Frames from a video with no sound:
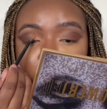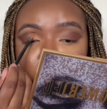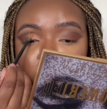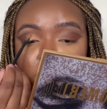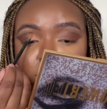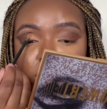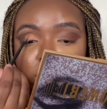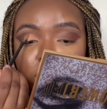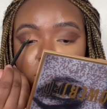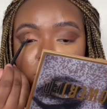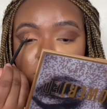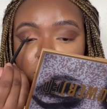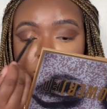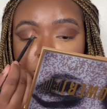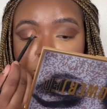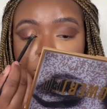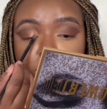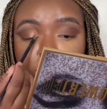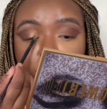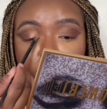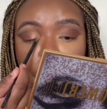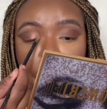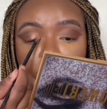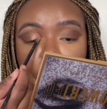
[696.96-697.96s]
shadows do
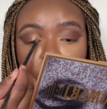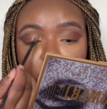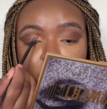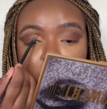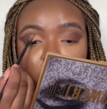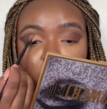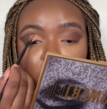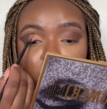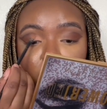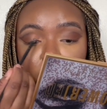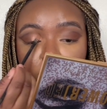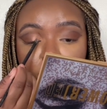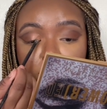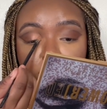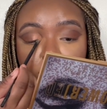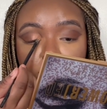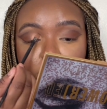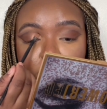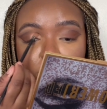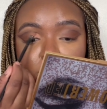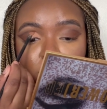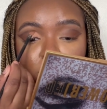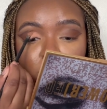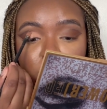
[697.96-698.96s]
without
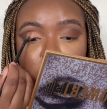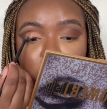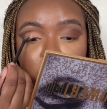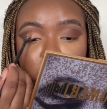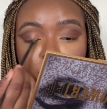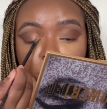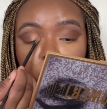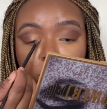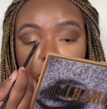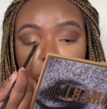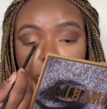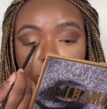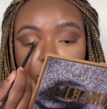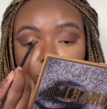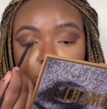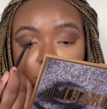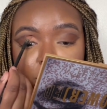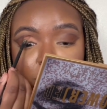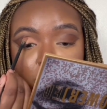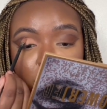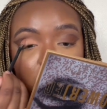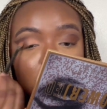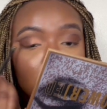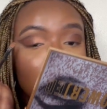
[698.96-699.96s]
more support.
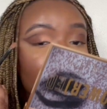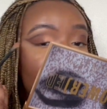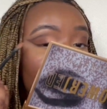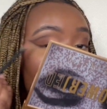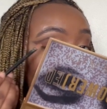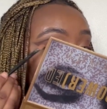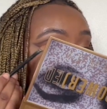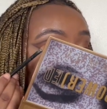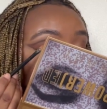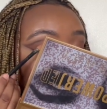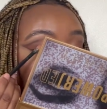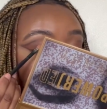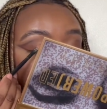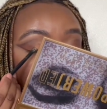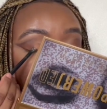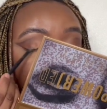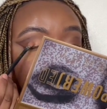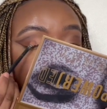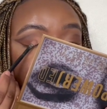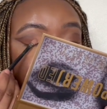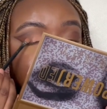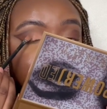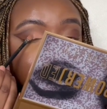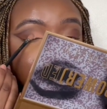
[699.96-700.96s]

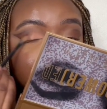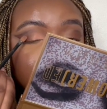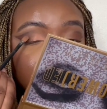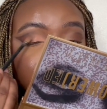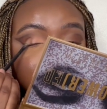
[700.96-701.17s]
And